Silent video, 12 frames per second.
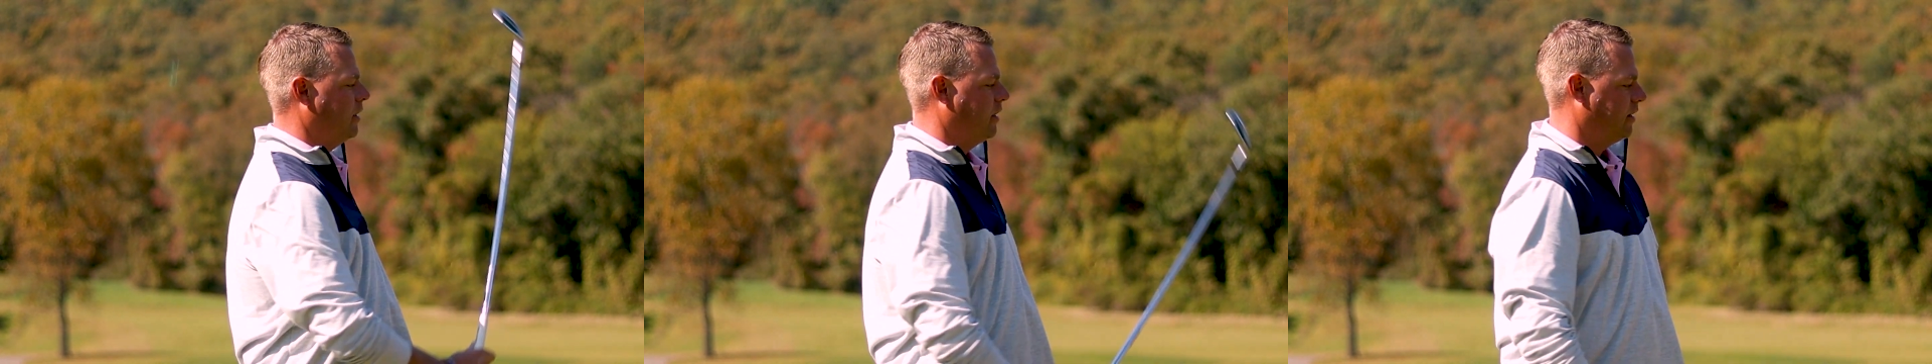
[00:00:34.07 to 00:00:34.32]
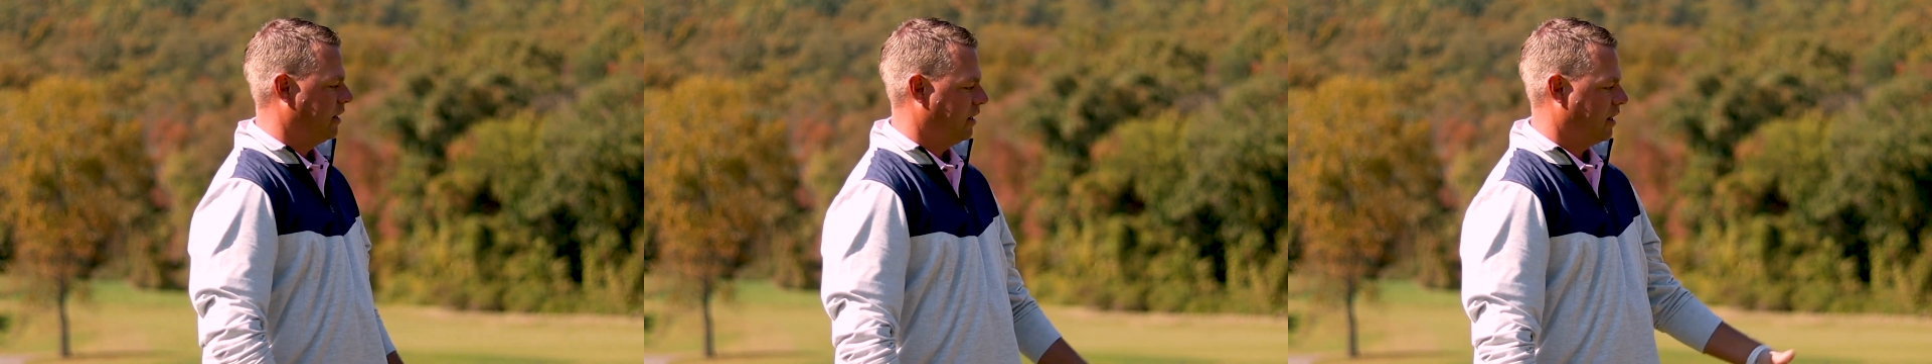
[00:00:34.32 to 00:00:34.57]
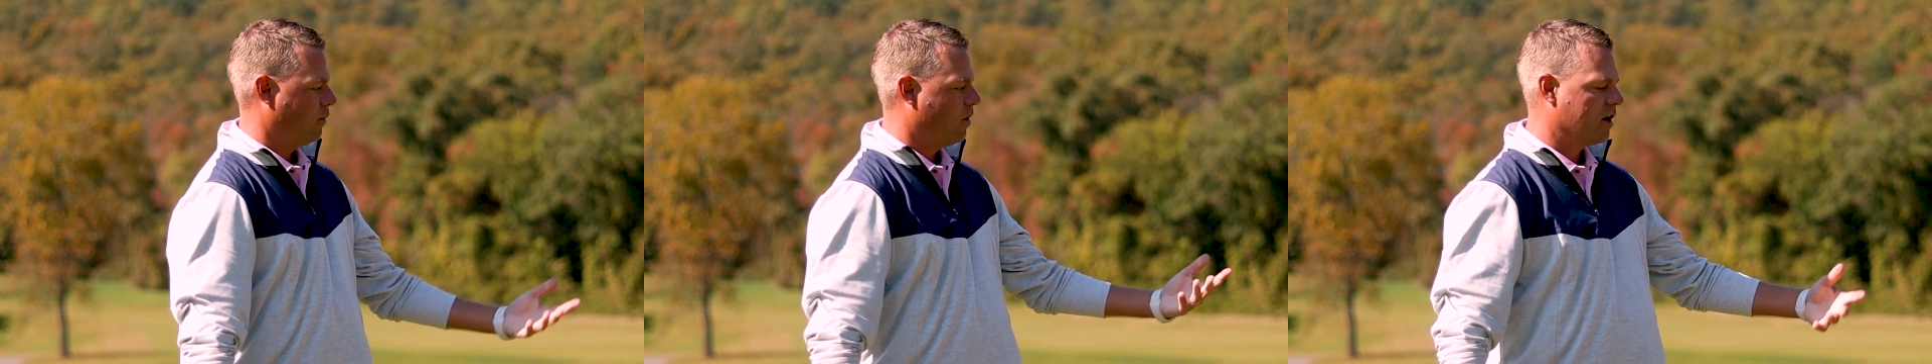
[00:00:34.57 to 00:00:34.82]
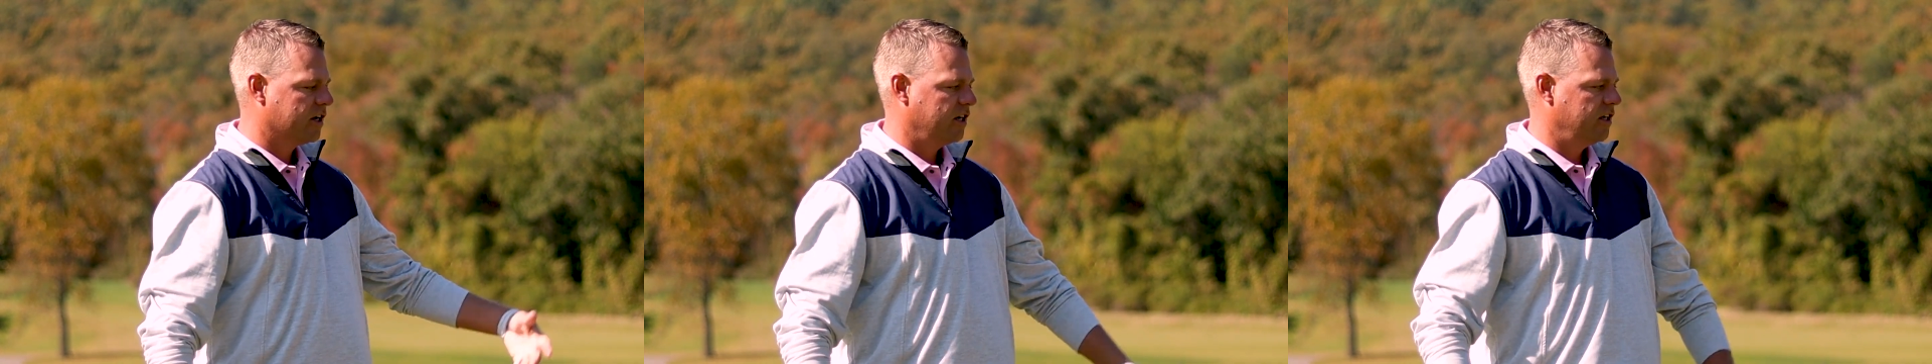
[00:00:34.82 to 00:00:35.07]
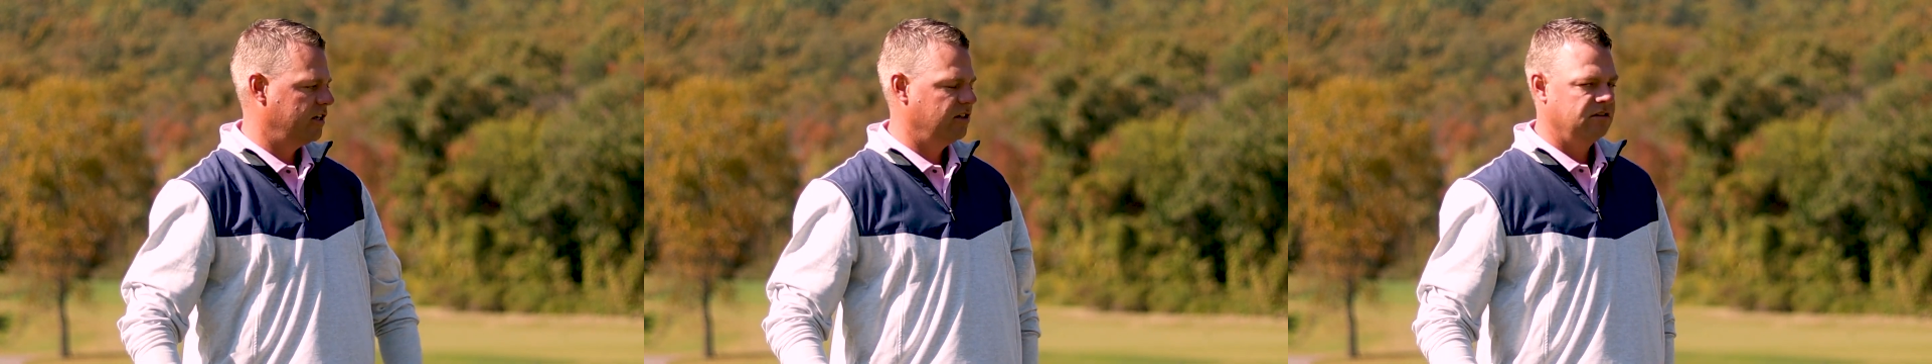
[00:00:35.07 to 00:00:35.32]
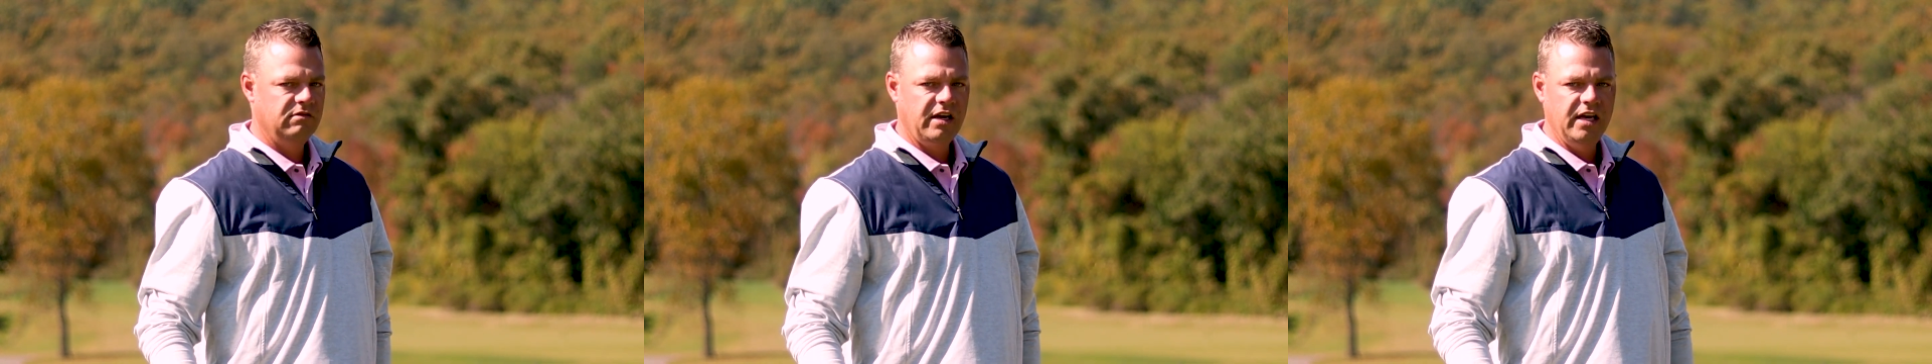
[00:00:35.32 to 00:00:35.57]
and then I walk in
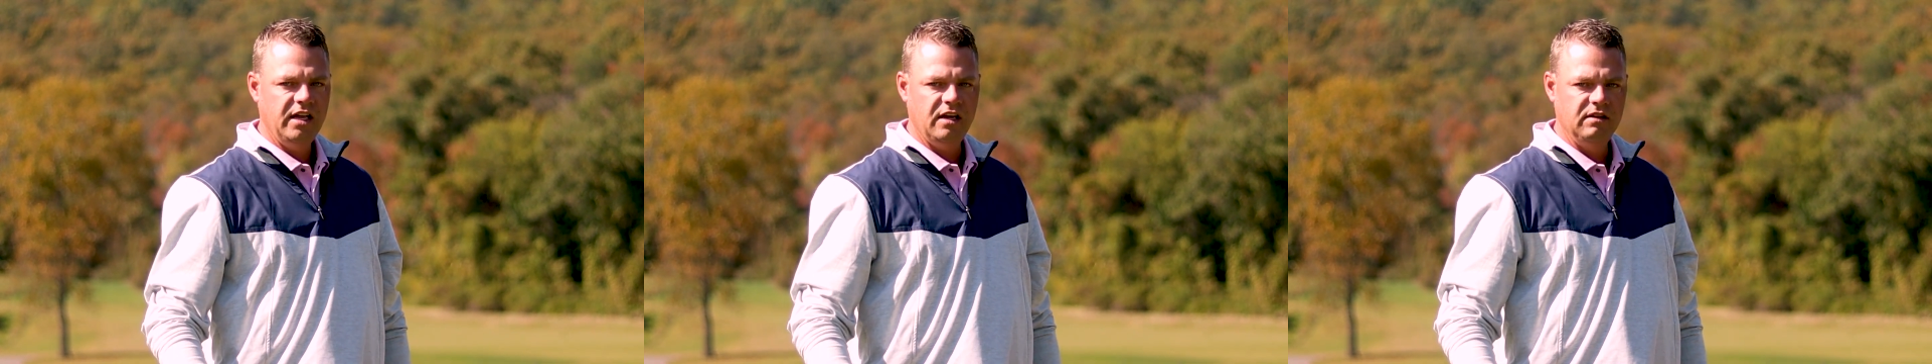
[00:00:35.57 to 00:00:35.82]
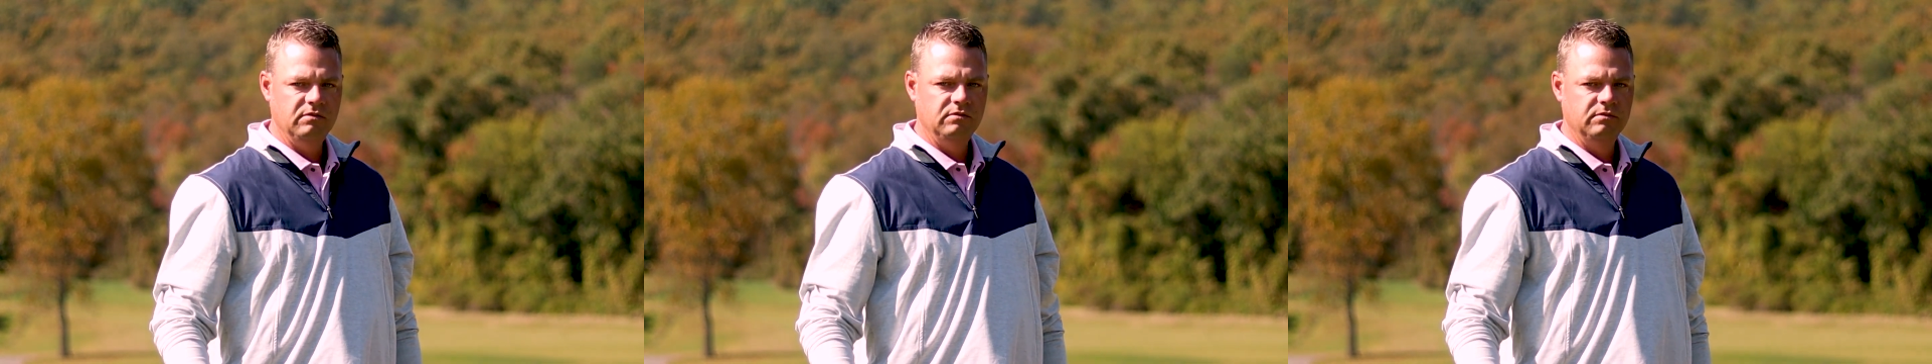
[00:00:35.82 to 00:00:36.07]
and I hit it.